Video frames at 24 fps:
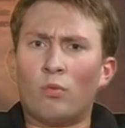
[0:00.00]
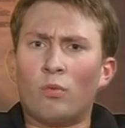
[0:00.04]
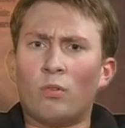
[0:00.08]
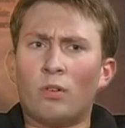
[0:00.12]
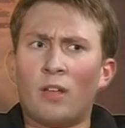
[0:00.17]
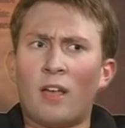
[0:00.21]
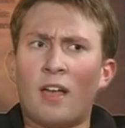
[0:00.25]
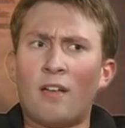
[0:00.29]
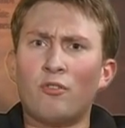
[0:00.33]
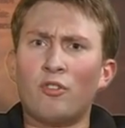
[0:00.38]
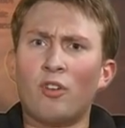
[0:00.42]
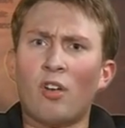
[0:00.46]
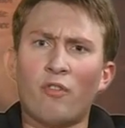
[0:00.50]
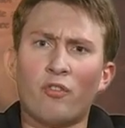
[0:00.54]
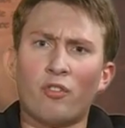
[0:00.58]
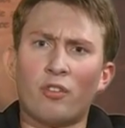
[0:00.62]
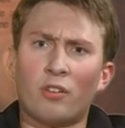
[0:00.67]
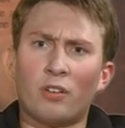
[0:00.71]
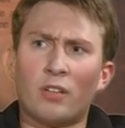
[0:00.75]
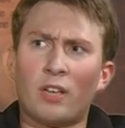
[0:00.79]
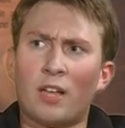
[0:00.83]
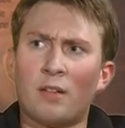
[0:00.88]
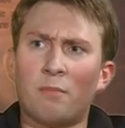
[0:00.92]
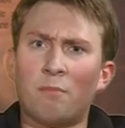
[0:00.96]
Have you ever
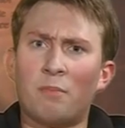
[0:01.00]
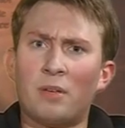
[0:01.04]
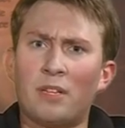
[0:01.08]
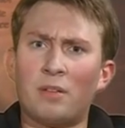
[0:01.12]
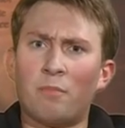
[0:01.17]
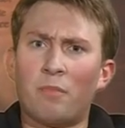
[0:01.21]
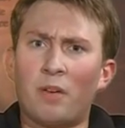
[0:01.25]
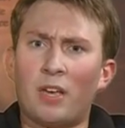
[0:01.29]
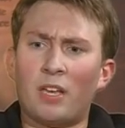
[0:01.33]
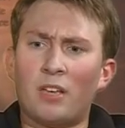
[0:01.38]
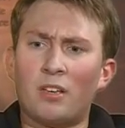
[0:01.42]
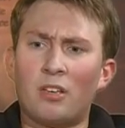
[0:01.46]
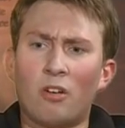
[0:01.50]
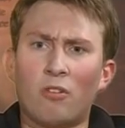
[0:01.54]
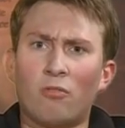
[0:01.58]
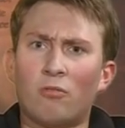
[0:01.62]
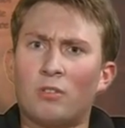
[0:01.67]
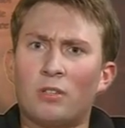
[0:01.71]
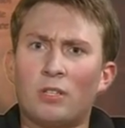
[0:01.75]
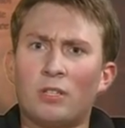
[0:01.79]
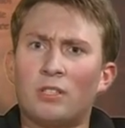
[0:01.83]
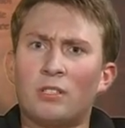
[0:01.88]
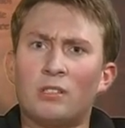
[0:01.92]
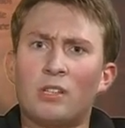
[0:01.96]
gotten bitten by a
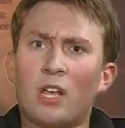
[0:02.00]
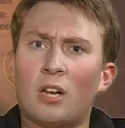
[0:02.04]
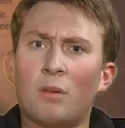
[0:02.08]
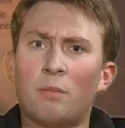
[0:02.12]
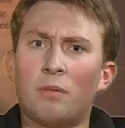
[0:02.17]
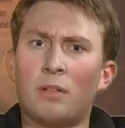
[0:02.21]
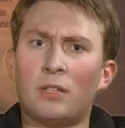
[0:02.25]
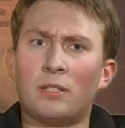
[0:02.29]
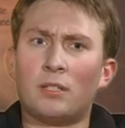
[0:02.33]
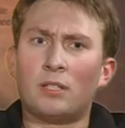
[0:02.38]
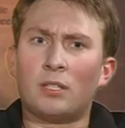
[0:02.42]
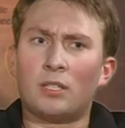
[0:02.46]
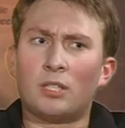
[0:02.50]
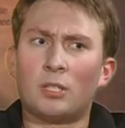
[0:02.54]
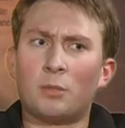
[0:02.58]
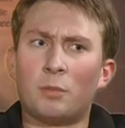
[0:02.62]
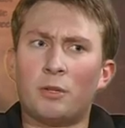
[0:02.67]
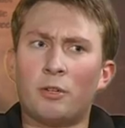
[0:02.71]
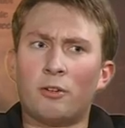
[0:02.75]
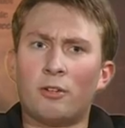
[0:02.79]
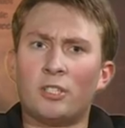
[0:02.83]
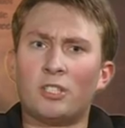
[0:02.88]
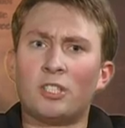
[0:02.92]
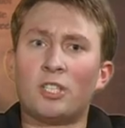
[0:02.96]
goat? It's not a pleasant
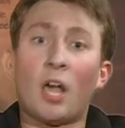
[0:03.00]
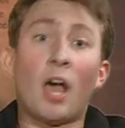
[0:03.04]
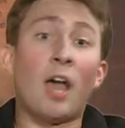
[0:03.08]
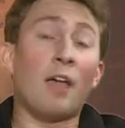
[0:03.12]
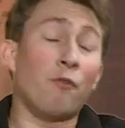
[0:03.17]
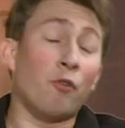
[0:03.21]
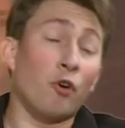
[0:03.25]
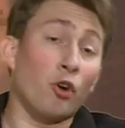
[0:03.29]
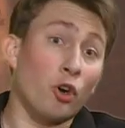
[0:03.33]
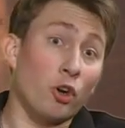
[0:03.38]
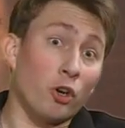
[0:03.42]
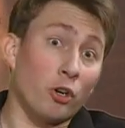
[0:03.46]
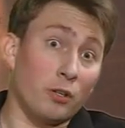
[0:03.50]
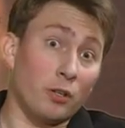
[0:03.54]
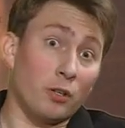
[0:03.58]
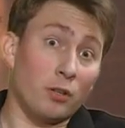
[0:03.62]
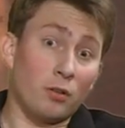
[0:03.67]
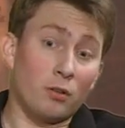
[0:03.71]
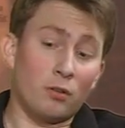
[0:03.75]
experience. I've heard.